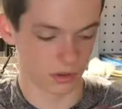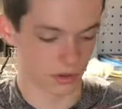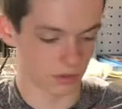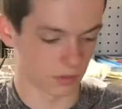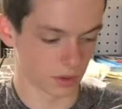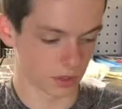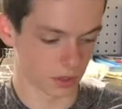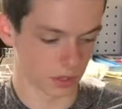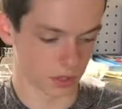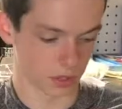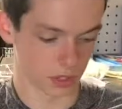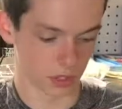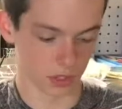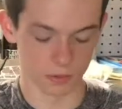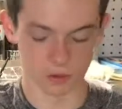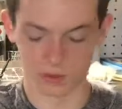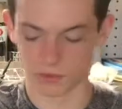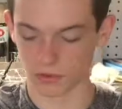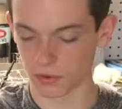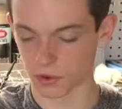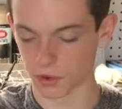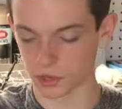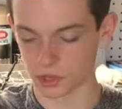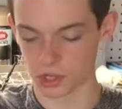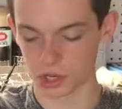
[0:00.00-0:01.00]
what the German
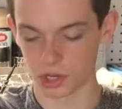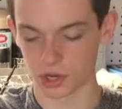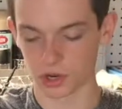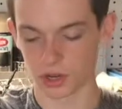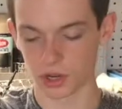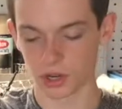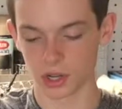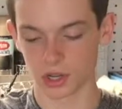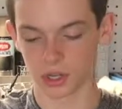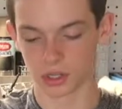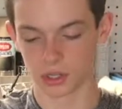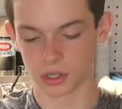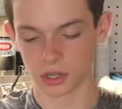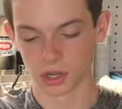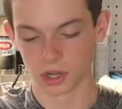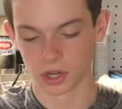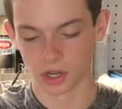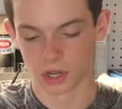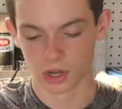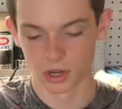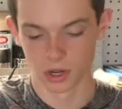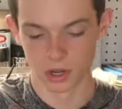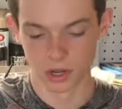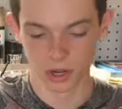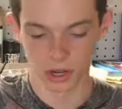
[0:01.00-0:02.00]
force here is,
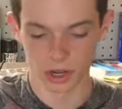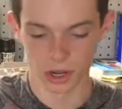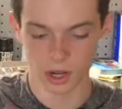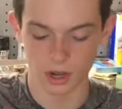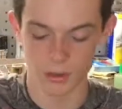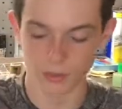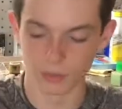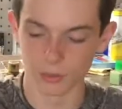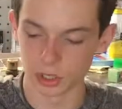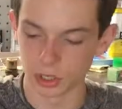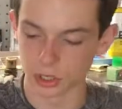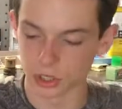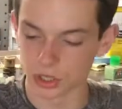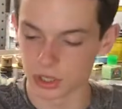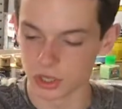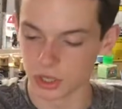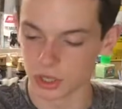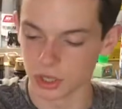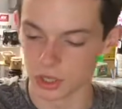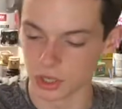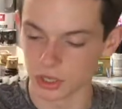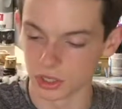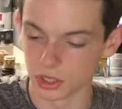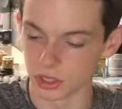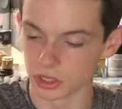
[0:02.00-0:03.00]
which
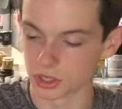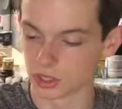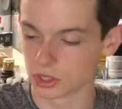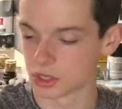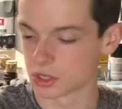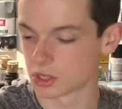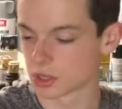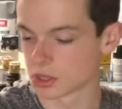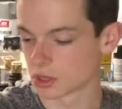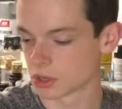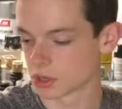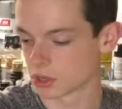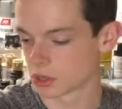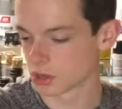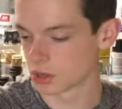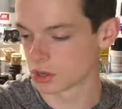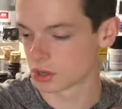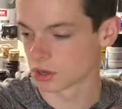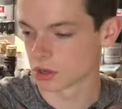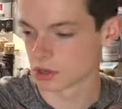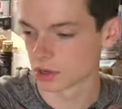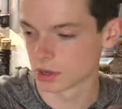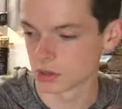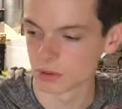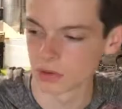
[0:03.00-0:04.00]
is,
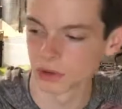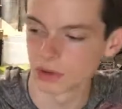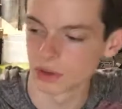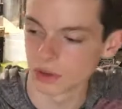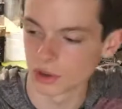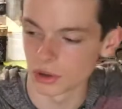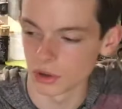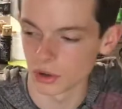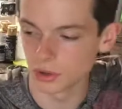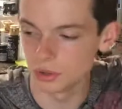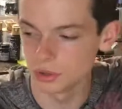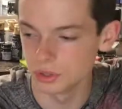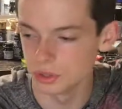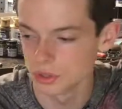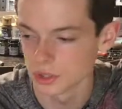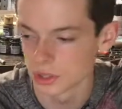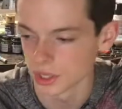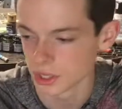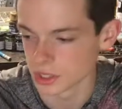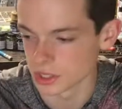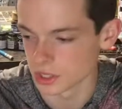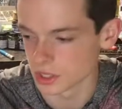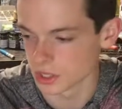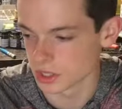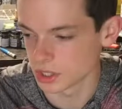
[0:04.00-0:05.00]
I'll hold it so you
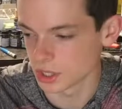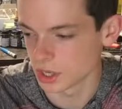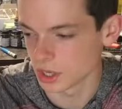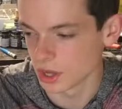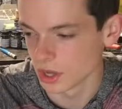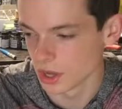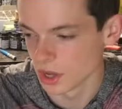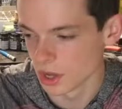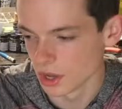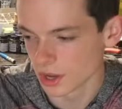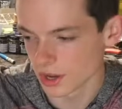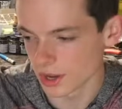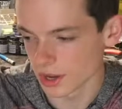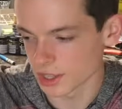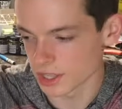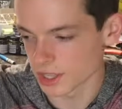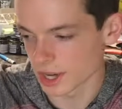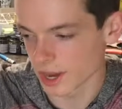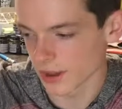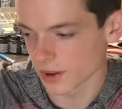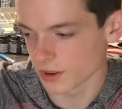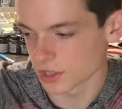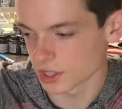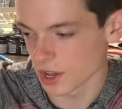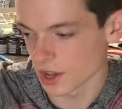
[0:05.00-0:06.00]
guys can see. You got a
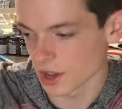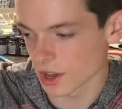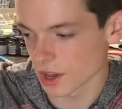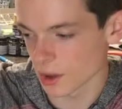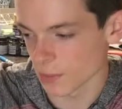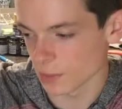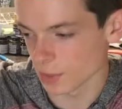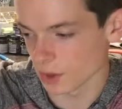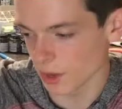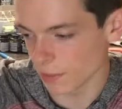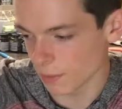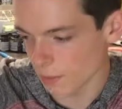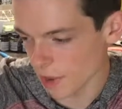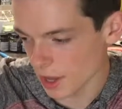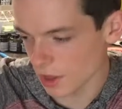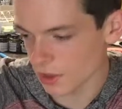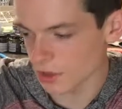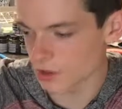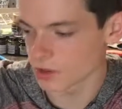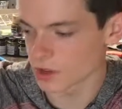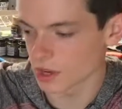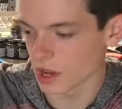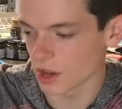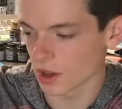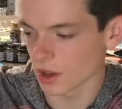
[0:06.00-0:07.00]
Tiger Tank Company,
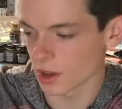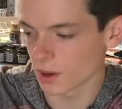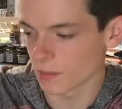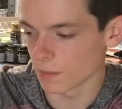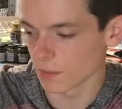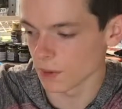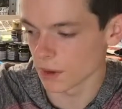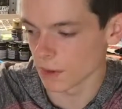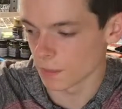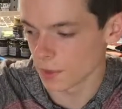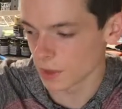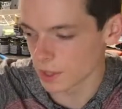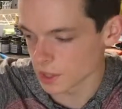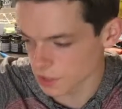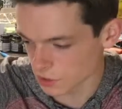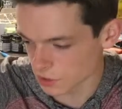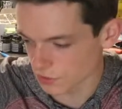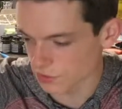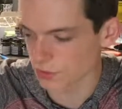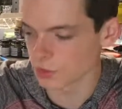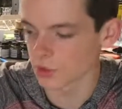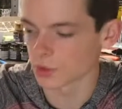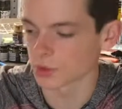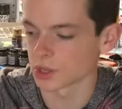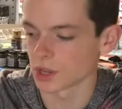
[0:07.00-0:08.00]
Panther Tank Company, Panzer
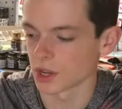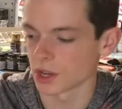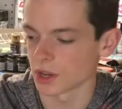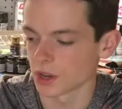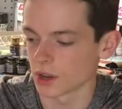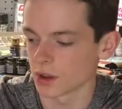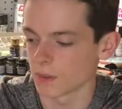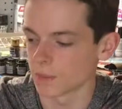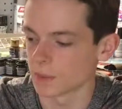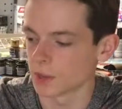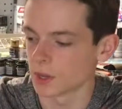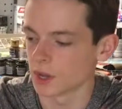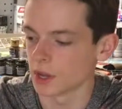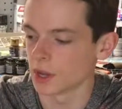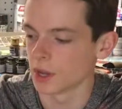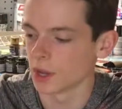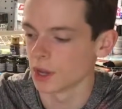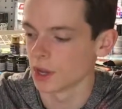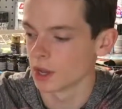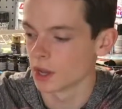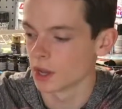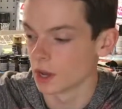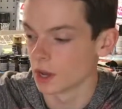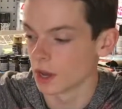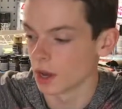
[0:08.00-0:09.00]
IV Tank Company,
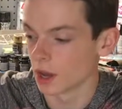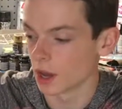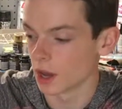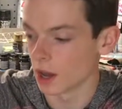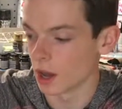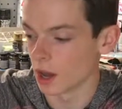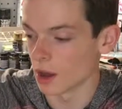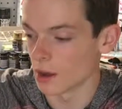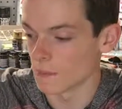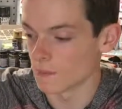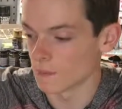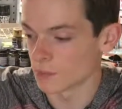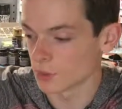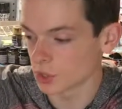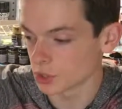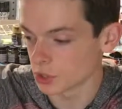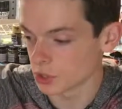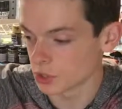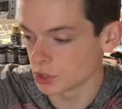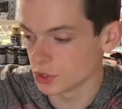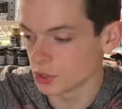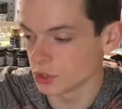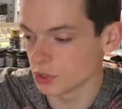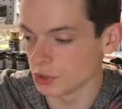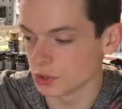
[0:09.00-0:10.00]

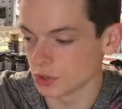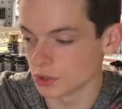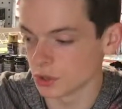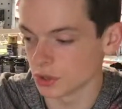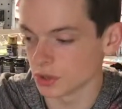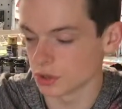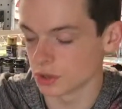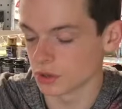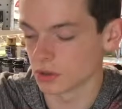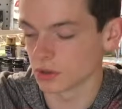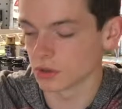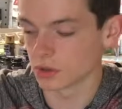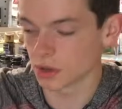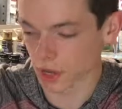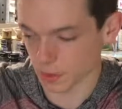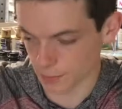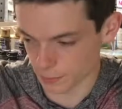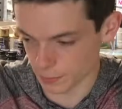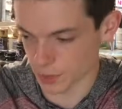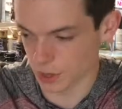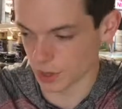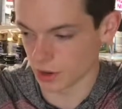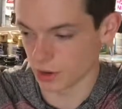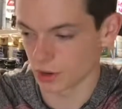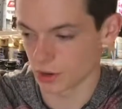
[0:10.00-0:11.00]
Stug
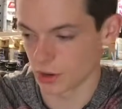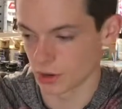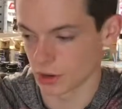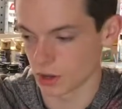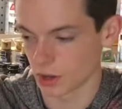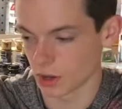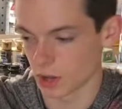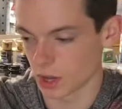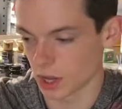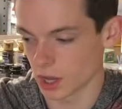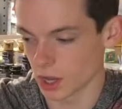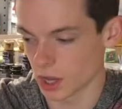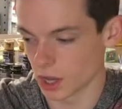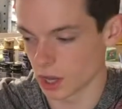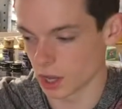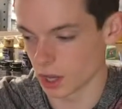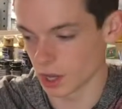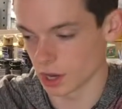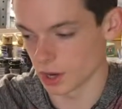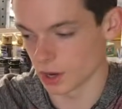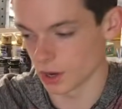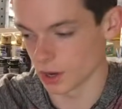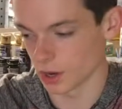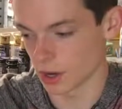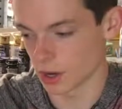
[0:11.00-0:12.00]
Company,
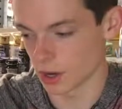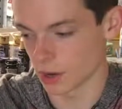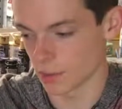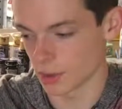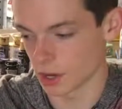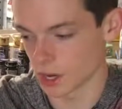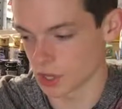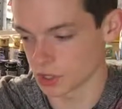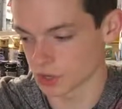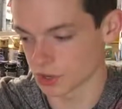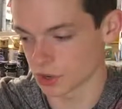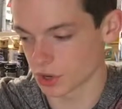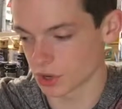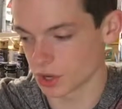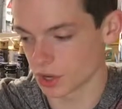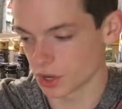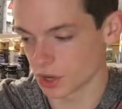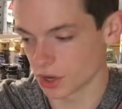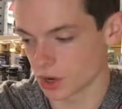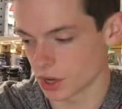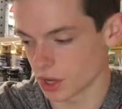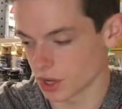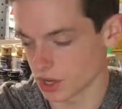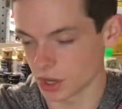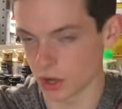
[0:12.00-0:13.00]
and Panzer
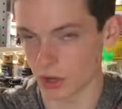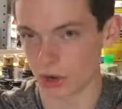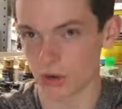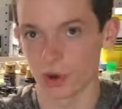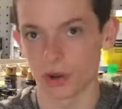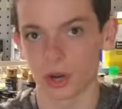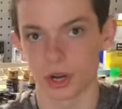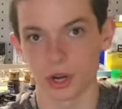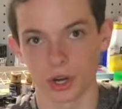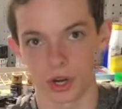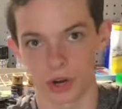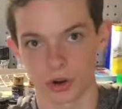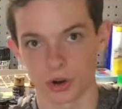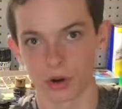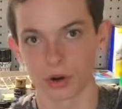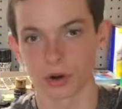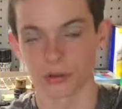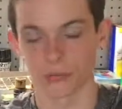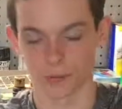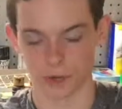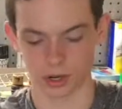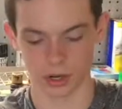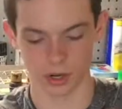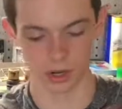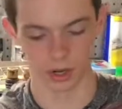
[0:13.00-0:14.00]
Grenadier, and then Grenadier
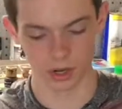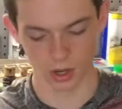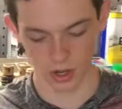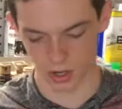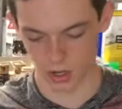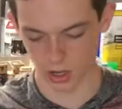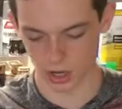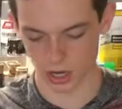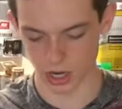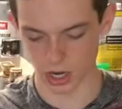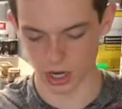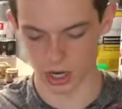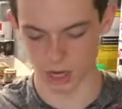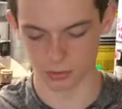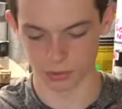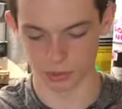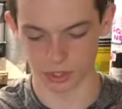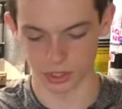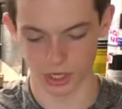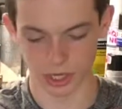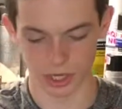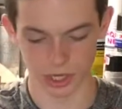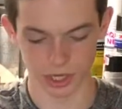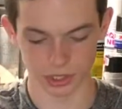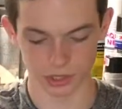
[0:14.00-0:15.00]
Company.
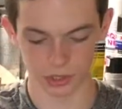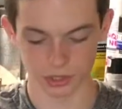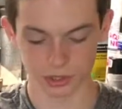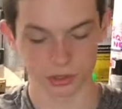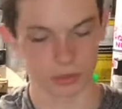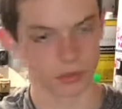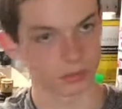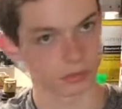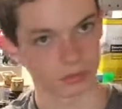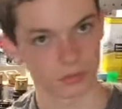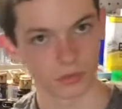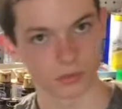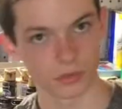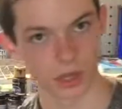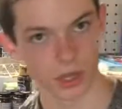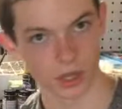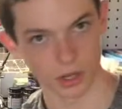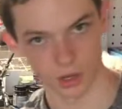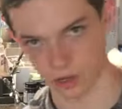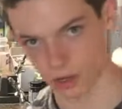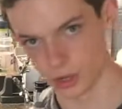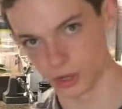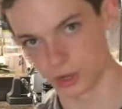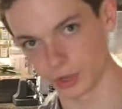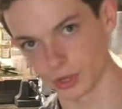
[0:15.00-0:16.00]
So that is,
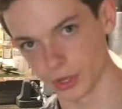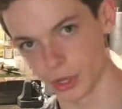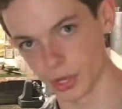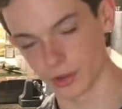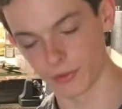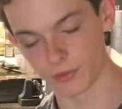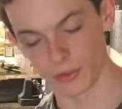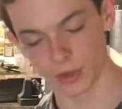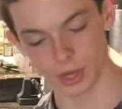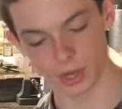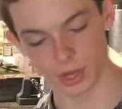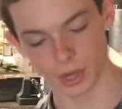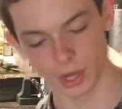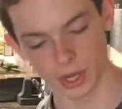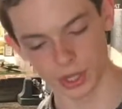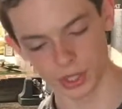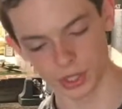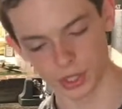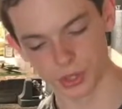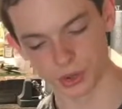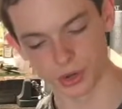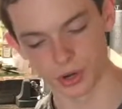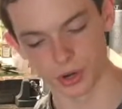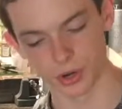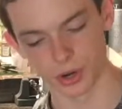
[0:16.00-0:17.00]
if you guys
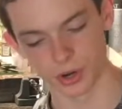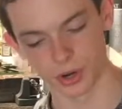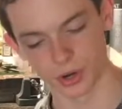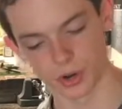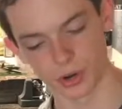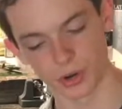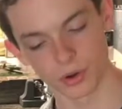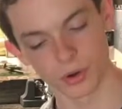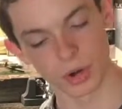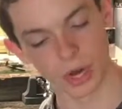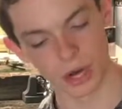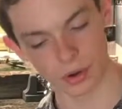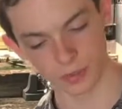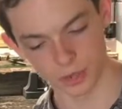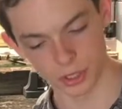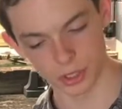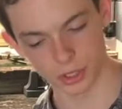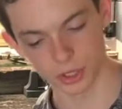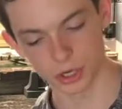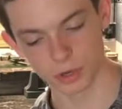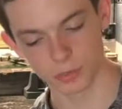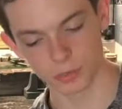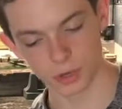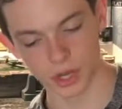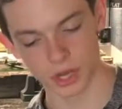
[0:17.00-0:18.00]
don't already, I would
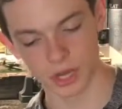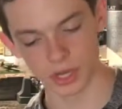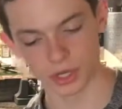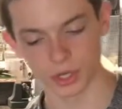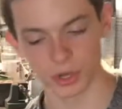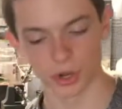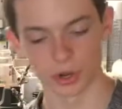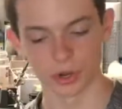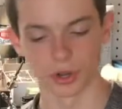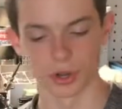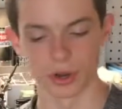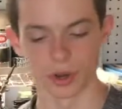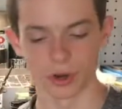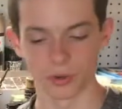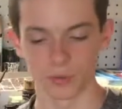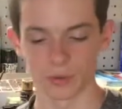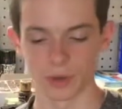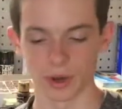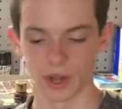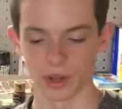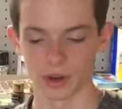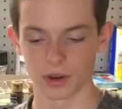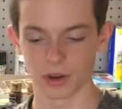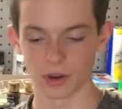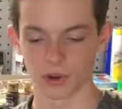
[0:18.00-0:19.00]
assume you guys all know,
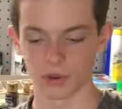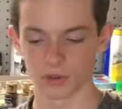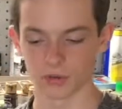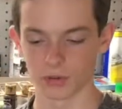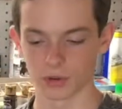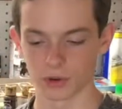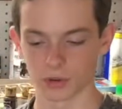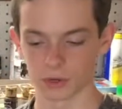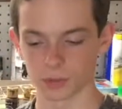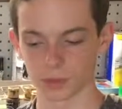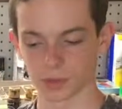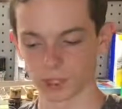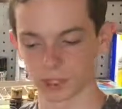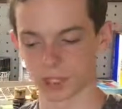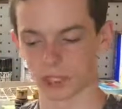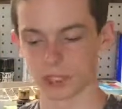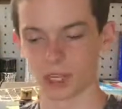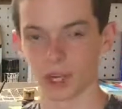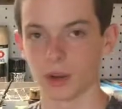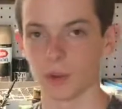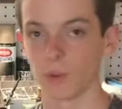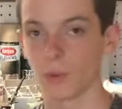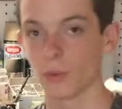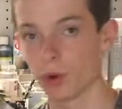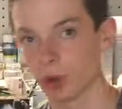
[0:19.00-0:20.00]
but your force must
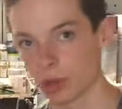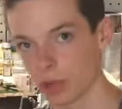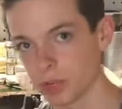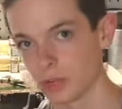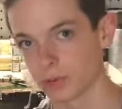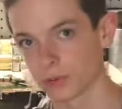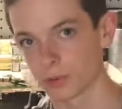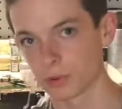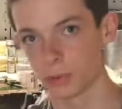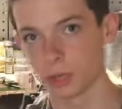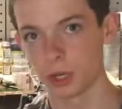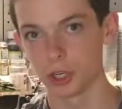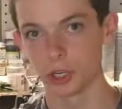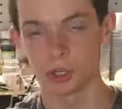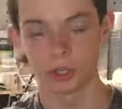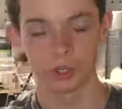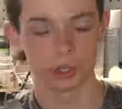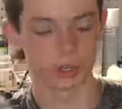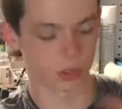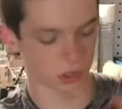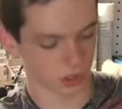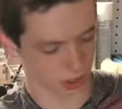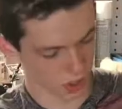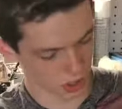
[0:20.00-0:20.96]
contain one of these formations.